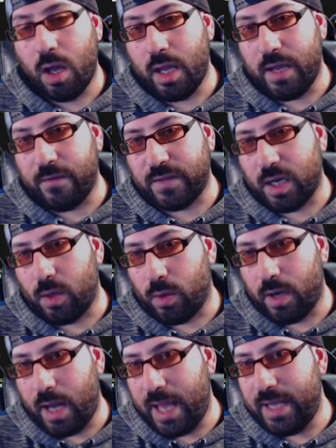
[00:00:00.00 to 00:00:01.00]
if there
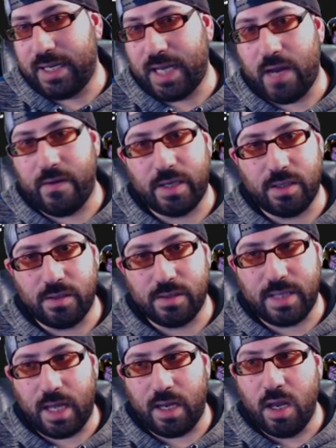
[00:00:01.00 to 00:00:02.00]
were any characters
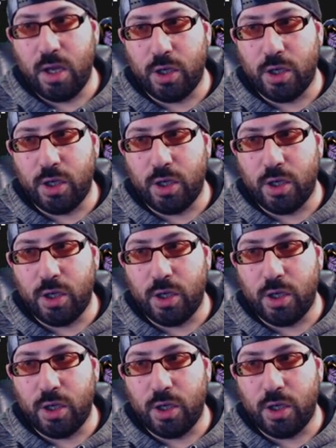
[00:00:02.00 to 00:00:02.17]
that